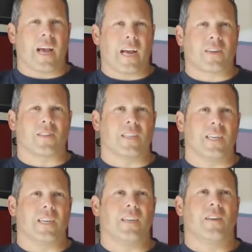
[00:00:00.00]
actually
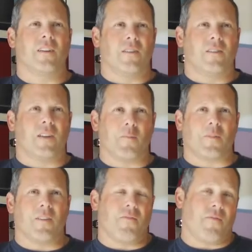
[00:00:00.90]

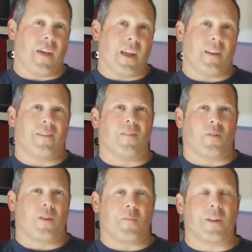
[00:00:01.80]
tempted fate,
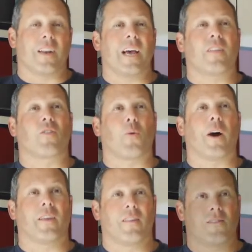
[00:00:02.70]
or tempted death,
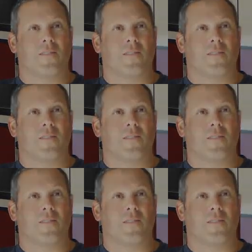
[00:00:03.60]
twice.